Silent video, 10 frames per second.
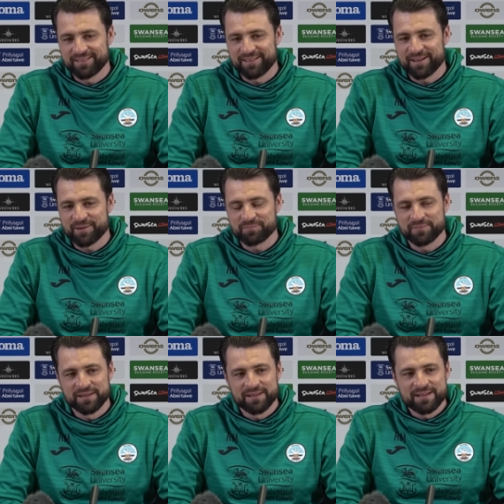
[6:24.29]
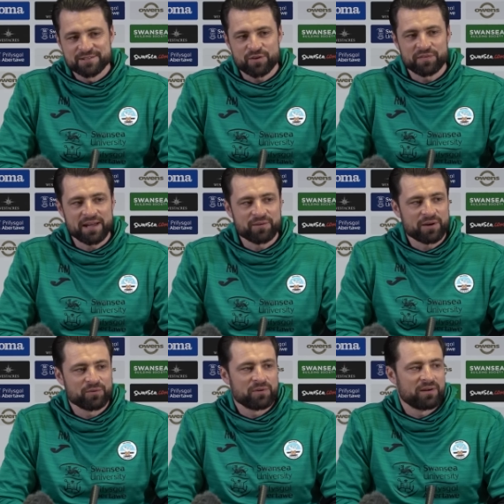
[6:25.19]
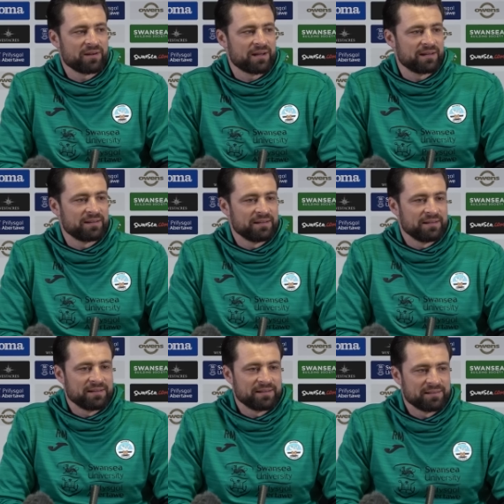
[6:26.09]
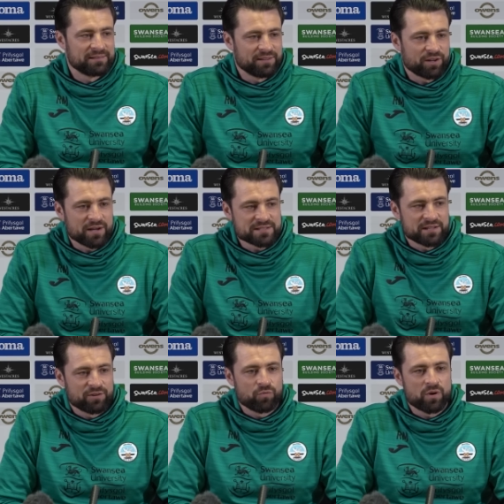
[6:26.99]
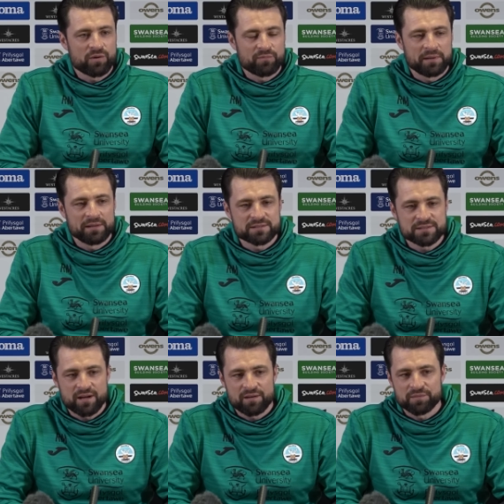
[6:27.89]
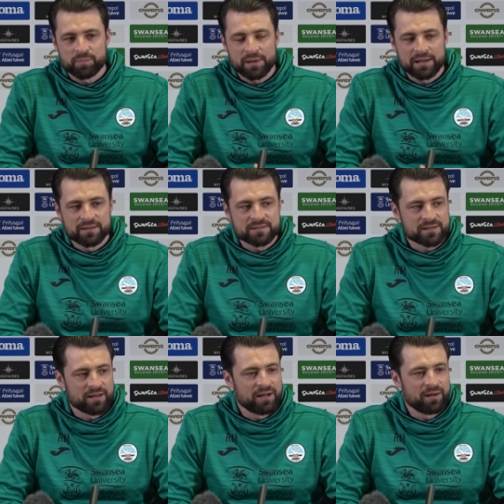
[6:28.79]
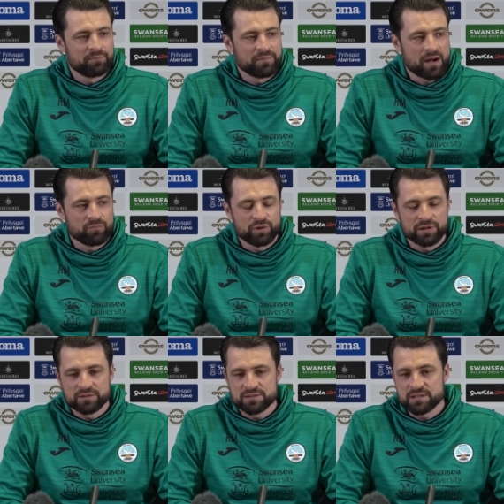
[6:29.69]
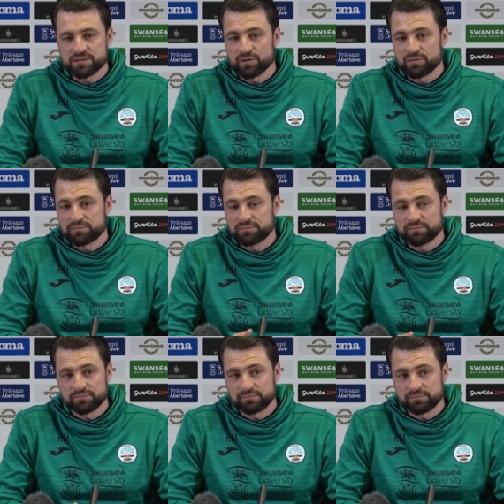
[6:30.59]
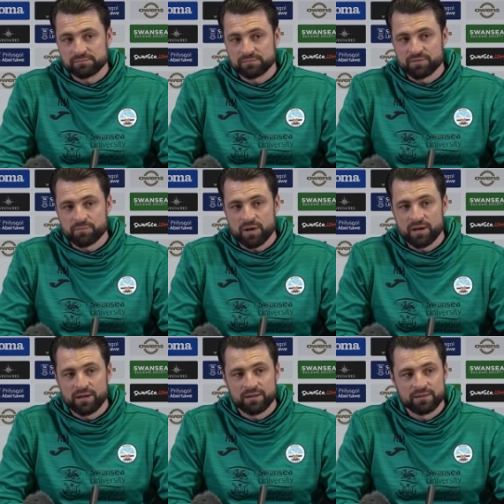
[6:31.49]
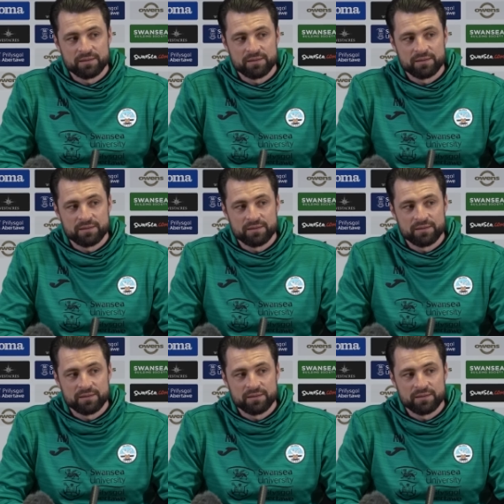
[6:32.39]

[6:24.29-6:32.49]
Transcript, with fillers: Um, so I think anyone who like the guys here who work with me, the staff, the players, um, I'm really consistent with my